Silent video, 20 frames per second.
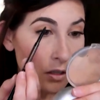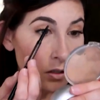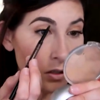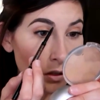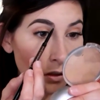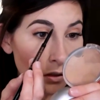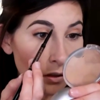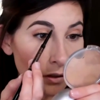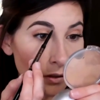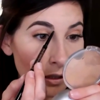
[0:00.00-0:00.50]

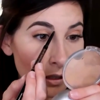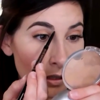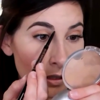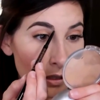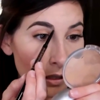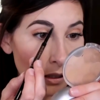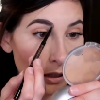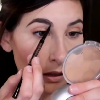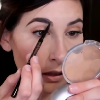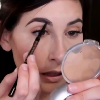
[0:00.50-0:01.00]
So little things
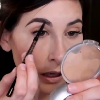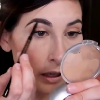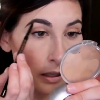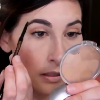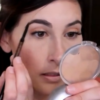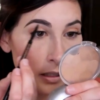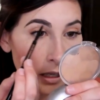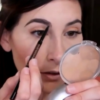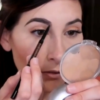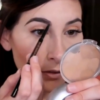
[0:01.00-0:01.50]
like
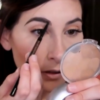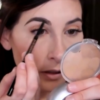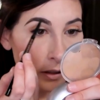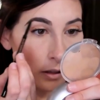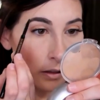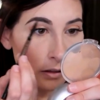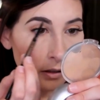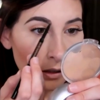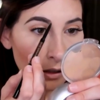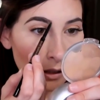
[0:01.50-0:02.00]
that,
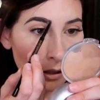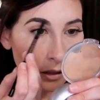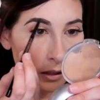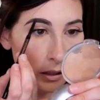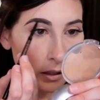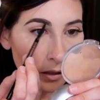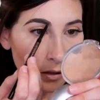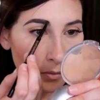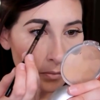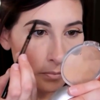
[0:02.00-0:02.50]
definitely,
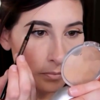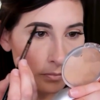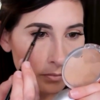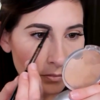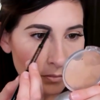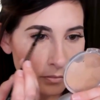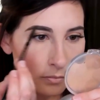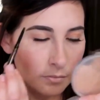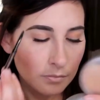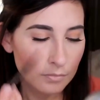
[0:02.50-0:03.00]

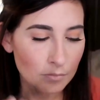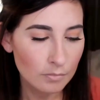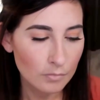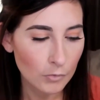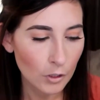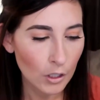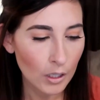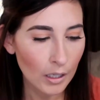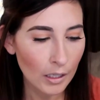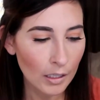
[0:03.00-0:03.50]

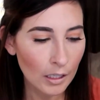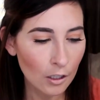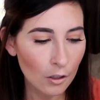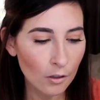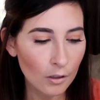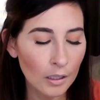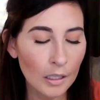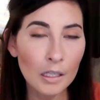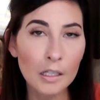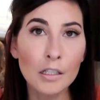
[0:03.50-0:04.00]
you got to get
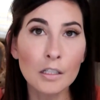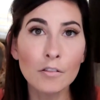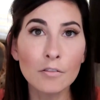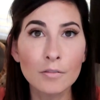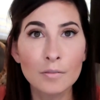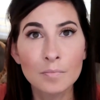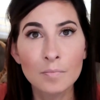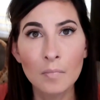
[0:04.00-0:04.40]
creative.